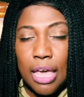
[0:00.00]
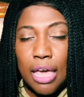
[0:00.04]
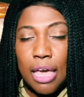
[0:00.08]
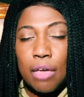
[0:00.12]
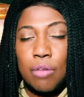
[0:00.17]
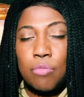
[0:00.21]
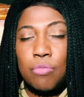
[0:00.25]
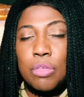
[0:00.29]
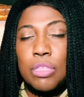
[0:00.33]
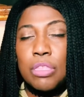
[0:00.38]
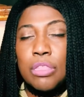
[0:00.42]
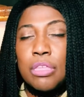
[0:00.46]

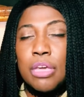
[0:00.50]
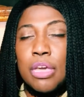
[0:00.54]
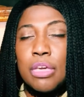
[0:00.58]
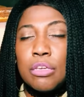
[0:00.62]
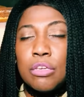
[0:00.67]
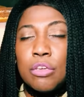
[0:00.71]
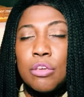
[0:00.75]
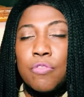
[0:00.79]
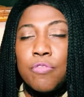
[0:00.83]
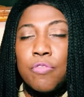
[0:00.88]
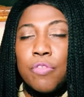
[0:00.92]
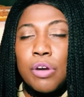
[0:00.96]
And we
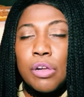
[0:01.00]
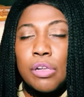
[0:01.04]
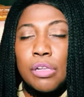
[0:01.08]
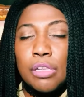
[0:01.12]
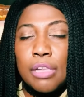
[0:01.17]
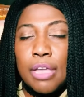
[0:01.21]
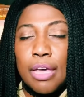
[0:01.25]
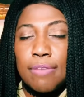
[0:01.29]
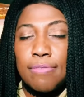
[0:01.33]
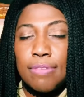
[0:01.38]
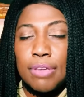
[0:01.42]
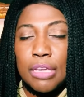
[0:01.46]
thank you for
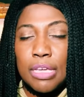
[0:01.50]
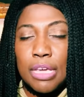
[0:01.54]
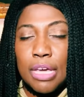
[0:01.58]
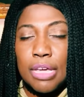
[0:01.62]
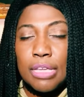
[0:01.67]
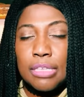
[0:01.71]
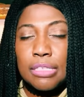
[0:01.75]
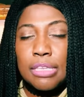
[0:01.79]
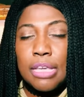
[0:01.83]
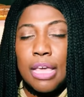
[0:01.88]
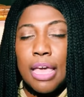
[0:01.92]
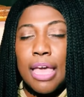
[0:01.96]
loving
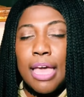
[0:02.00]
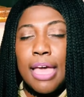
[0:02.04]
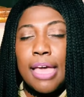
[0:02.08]
us